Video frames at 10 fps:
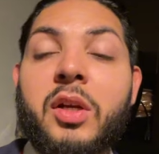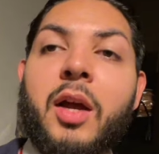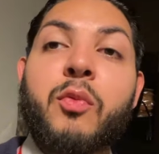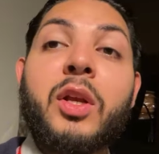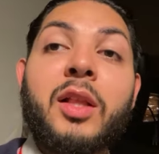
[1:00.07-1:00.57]

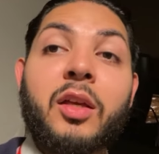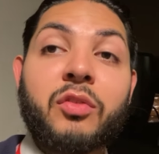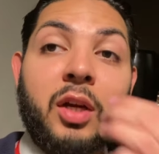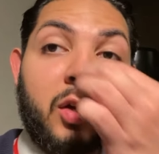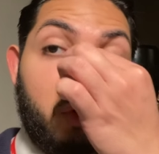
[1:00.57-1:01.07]
got three legs
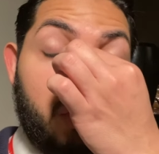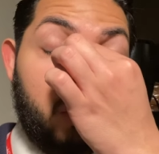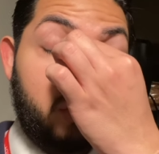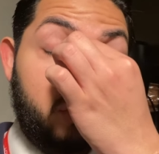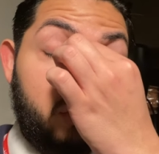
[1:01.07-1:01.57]
today. We're
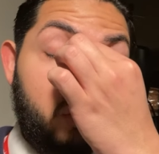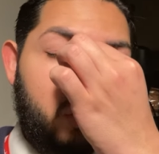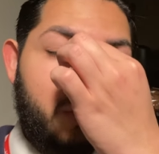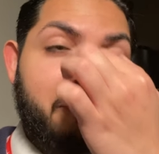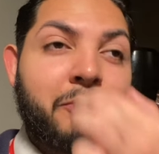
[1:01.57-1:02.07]
going
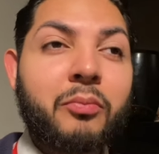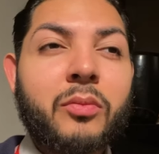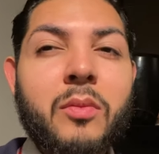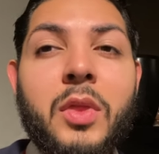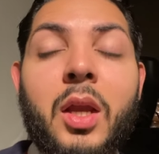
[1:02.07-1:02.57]
to
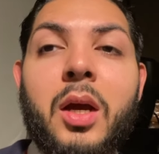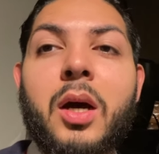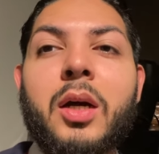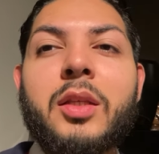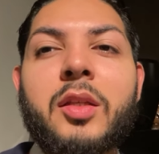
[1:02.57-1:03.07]

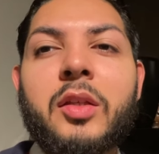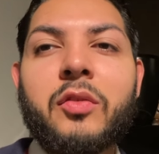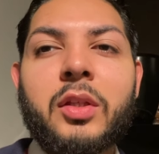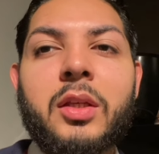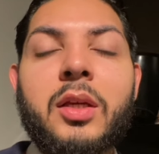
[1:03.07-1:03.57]
uh,
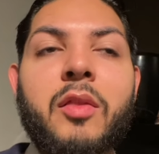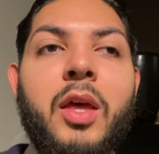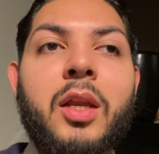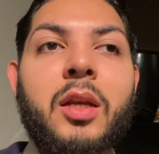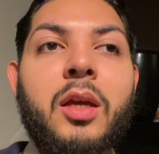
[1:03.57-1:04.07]
DC,
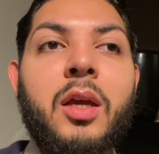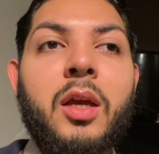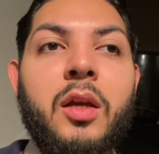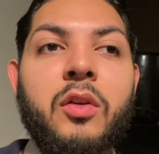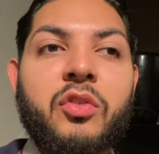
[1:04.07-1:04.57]
then
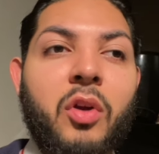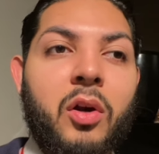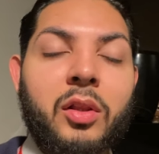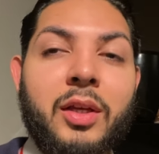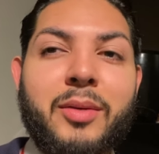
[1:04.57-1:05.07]

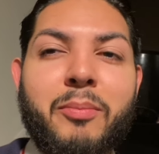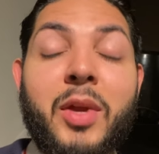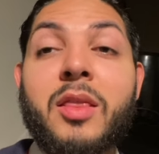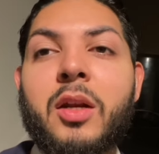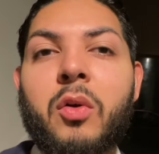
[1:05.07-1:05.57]
Charlotte,
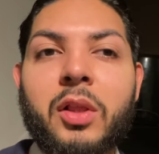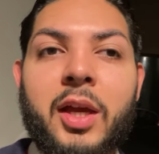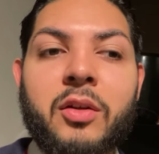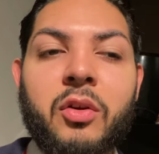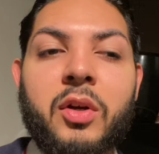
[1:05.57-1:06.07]
and then
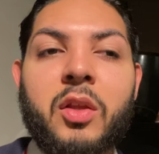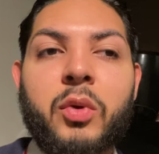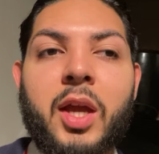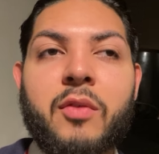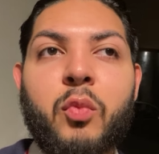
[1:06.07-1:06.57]
Orlando, and then
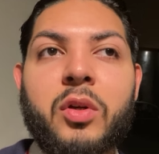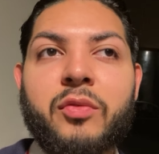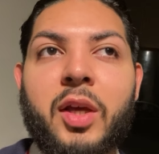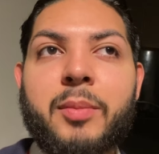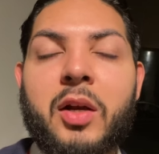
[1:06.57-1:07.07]
we have one
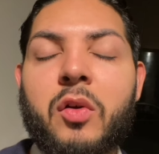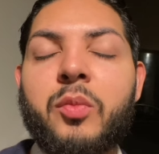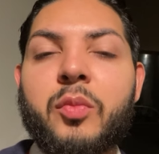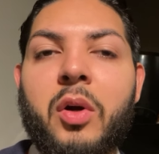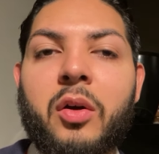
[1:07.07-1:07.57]
flight back
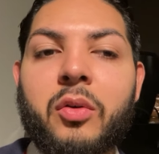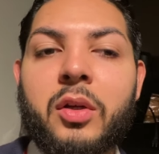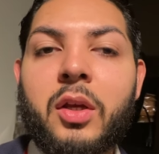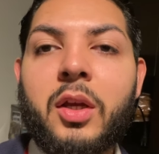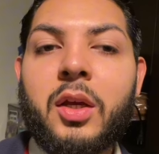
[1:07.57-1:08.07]
home
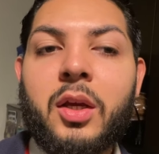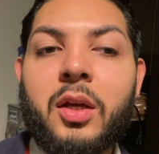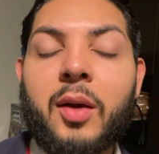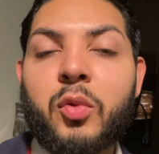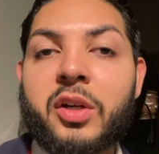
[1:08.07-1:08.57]
tomorrow.
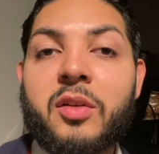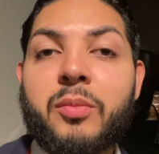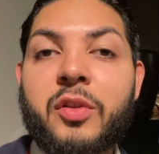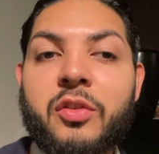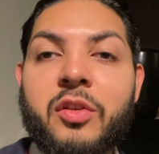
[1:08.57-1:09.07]
I'm working
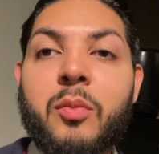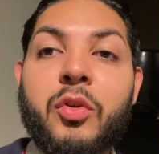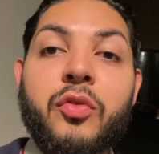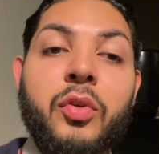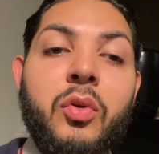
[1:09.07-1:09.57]
position
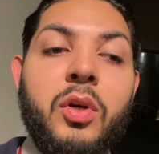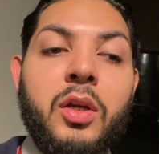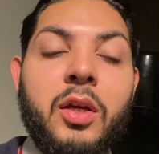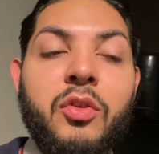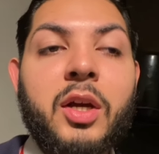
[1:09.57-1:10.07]
number two.
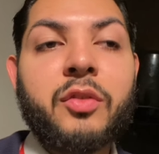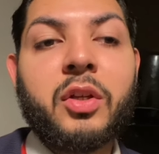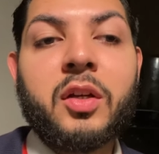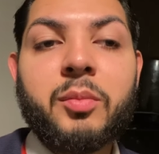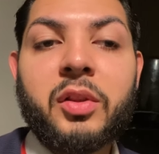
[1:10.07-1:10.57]
You guys
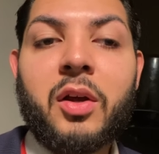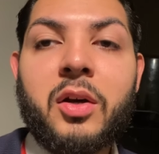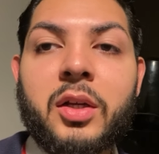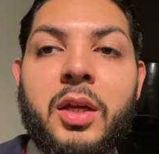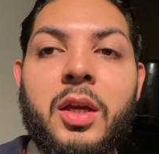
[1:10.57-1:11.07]
are gonna come
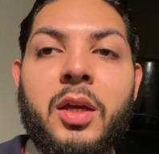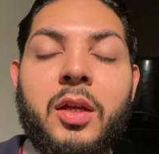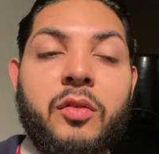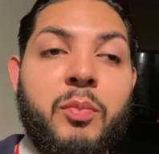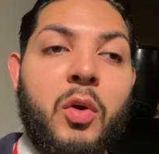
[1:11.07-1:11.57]
along.
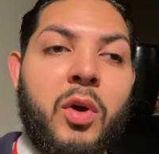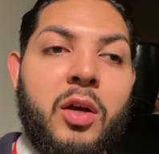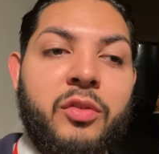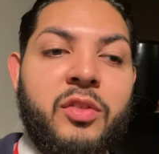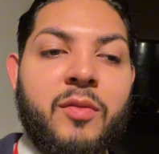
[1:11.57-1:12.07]
It's been a
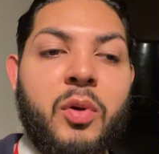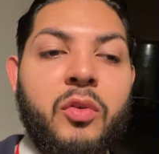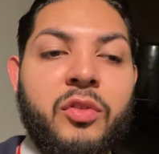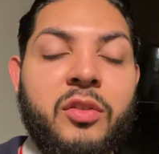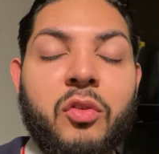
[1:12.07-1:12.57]
while since I
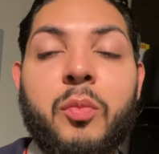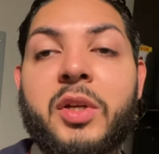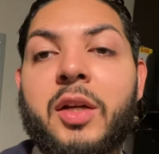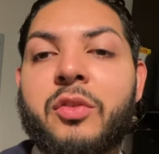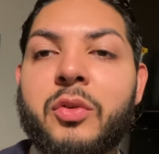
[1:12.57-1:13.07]
posted, so I hope
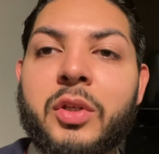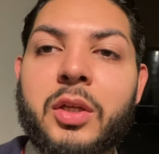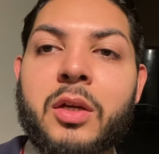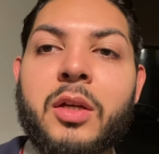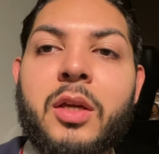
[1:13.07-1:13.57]
you guys are doing
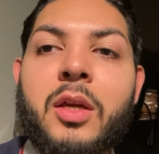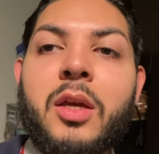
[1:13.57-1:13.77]
good.